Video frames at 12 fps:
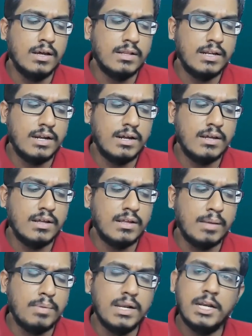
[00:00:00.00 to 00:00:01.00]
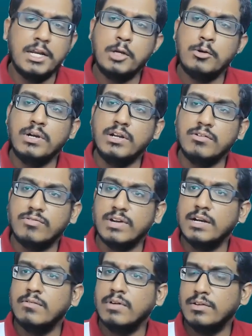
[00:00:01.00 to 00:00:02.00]
the ability to
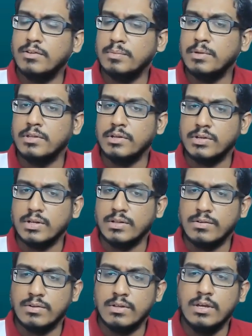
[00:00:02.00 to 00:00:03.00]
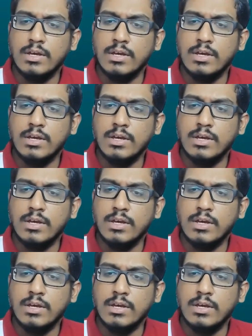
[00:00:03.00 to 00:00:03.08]
defend worse positions.